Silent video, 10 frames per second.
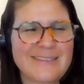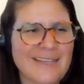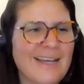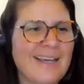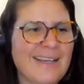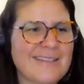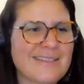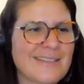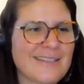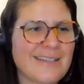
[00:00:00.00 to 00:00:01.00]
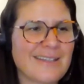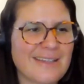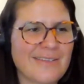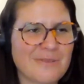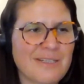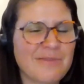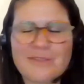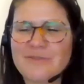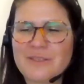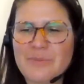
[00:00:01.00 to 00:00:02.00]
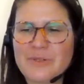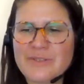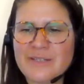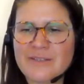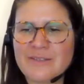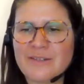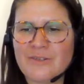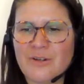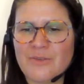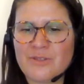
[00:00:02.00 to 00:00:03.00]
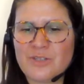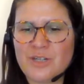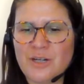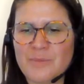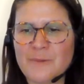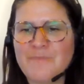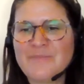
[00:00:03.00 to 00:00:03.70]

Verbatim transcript: Exactly. It's uh, really 50% uh, of the job.